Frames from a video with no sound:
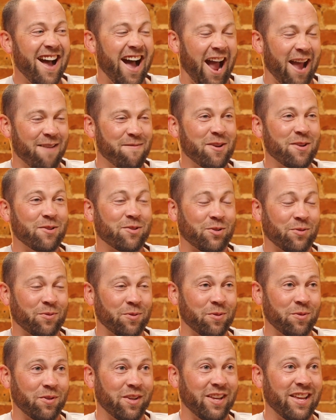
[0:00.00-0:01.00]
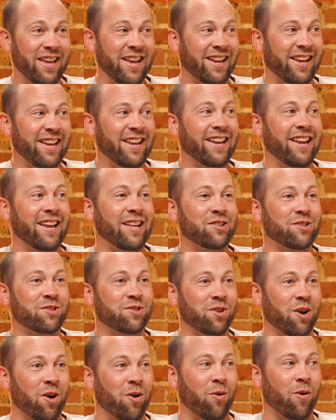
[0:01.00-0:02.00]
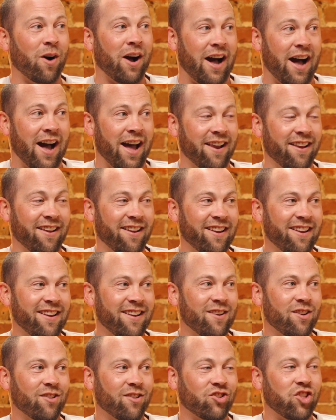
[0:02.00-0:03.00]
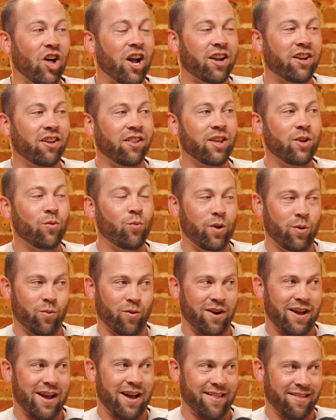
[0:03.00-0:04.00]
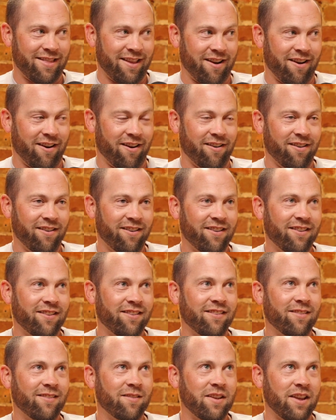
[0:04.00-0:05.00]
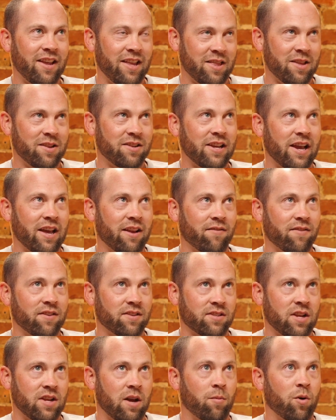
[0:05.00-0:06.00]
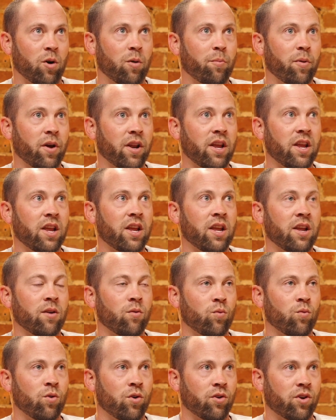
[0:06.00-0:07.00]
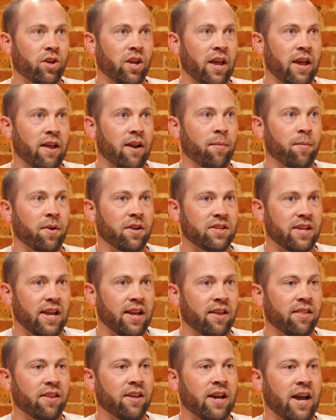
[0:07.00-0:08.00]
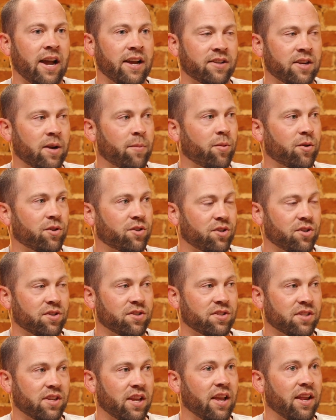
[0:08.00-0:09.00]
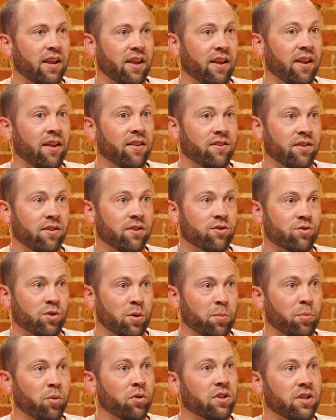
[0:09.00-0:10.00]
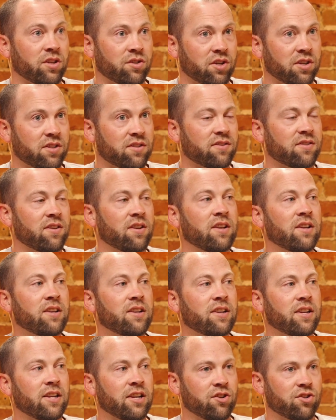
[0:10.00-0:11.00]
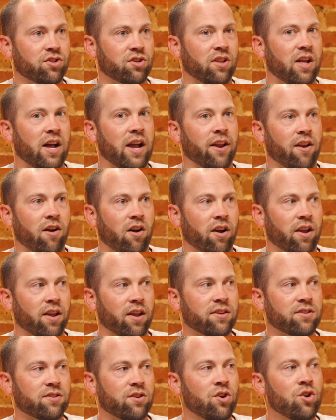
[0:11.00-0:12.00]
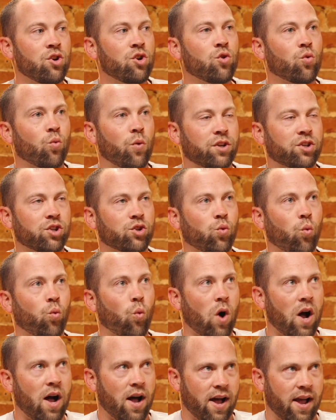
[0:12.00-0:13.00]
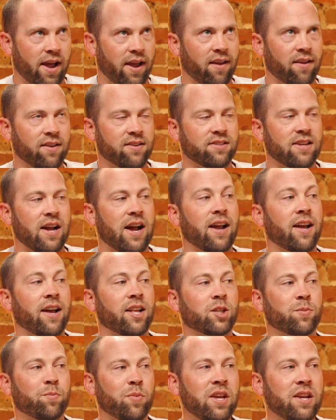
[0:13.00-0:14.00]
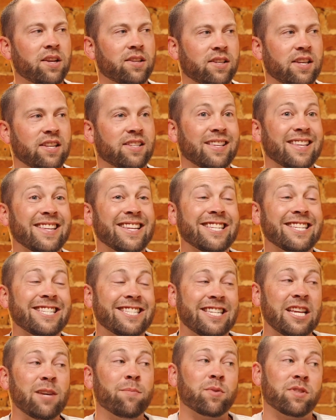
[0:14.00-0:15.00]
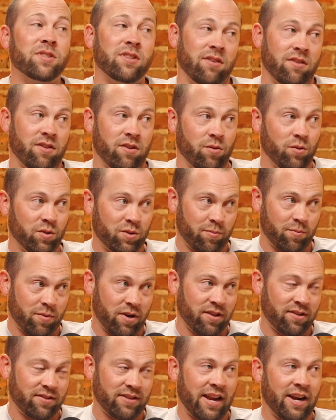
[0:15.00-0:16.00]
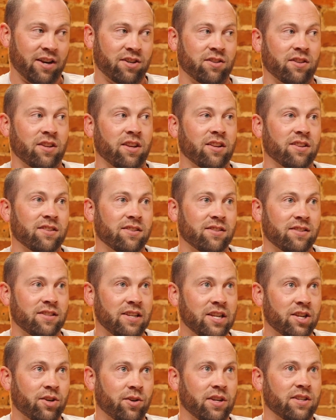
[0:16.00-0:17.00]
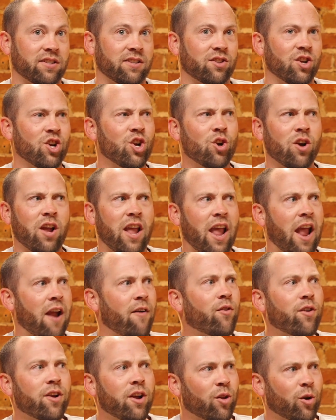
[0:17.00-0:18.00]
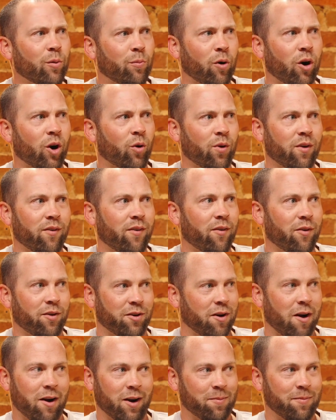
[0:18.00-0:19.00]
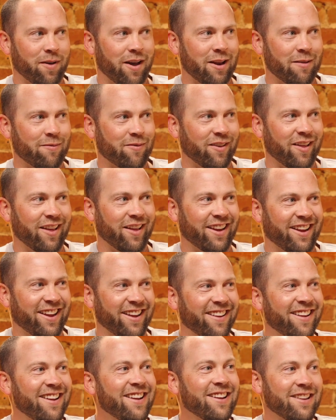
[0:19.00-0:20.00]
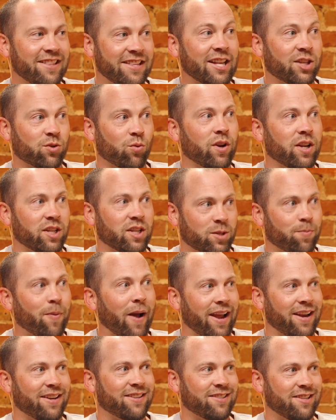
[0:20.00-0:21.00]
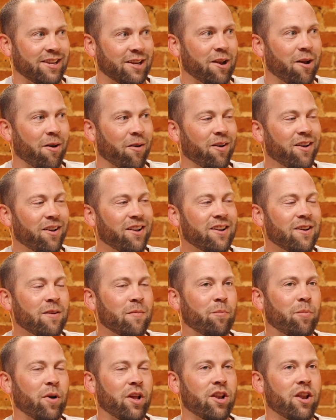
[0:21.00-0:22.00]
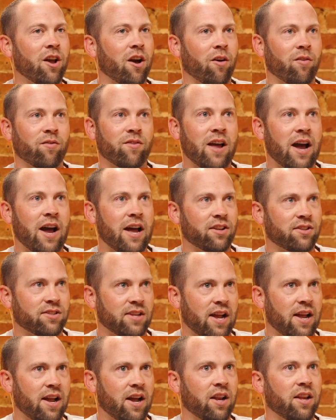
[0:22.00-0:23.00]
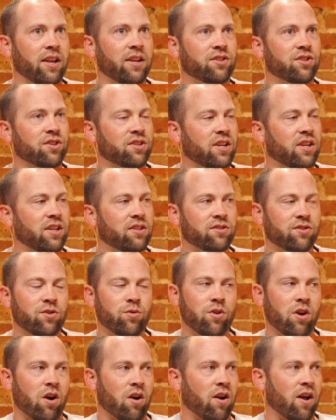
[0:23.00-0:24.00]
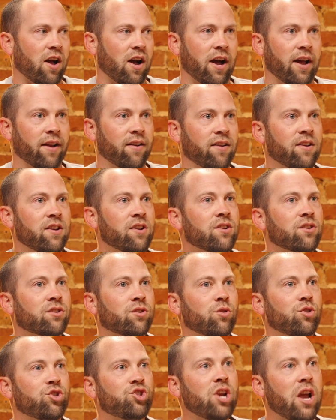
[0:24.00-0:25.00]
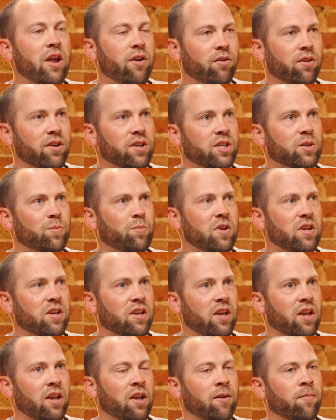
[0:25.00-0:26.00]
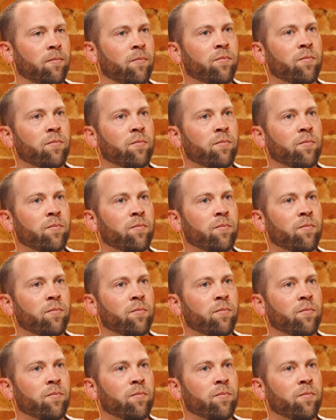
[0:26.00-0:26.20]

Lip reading: I mean, truly, it can get so hot. Luckily, we were not there in the dead of the summer, but it will get, daily high temperatures get into the triple digits in July and August, which is why Zion's peak season dips in those months, actually decreases. Every other park we've ever talked about, I feel like that's when it spikes, But no, not Zion. It just gets too darn hot. So generally speaking,